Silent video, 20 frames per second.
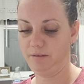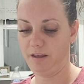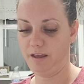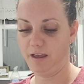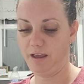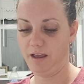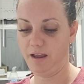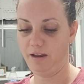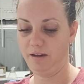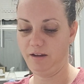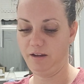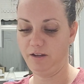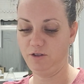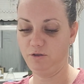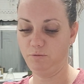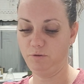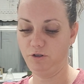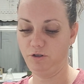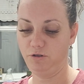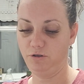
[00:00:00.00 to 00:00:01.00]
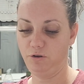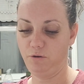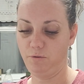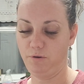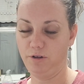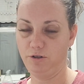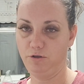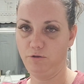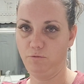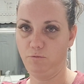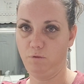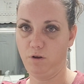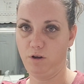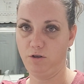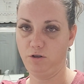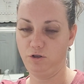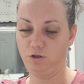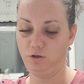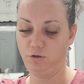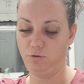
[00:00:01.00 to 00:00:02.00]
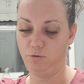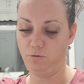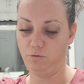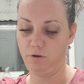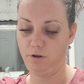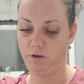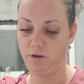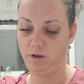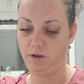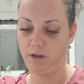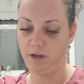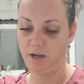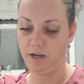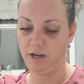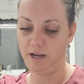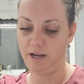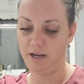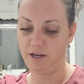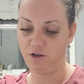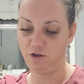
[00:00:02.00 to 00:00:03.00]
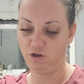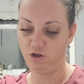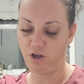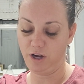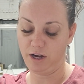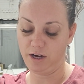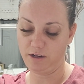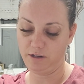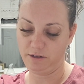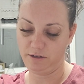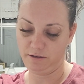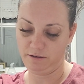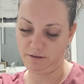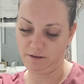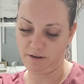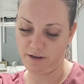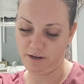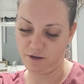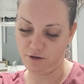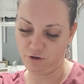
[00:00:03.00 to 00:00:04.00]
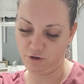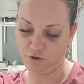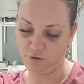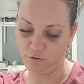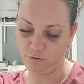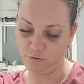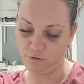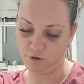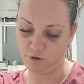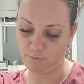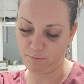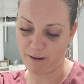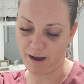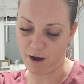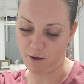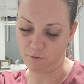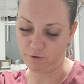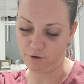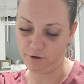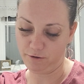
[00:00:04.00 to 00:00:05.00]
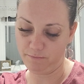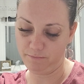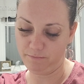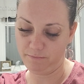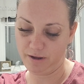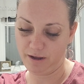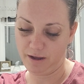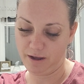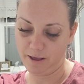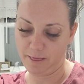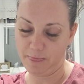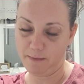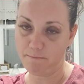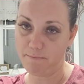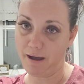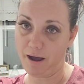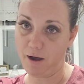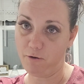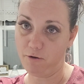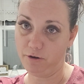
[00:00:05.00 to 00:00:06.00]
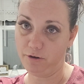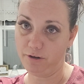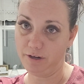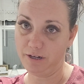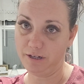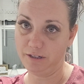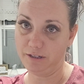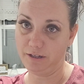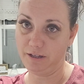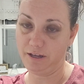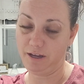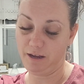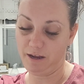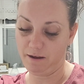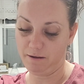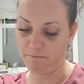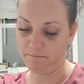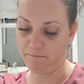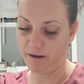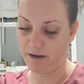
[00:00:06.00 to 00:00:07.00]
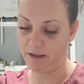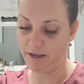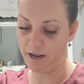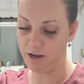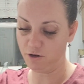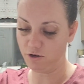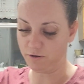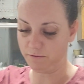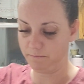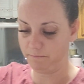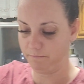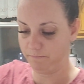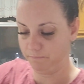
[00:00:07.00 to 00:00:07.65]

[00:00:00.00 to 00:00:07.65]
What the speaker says: and it's what you're going to want to inject into your powder. The powder is the medication.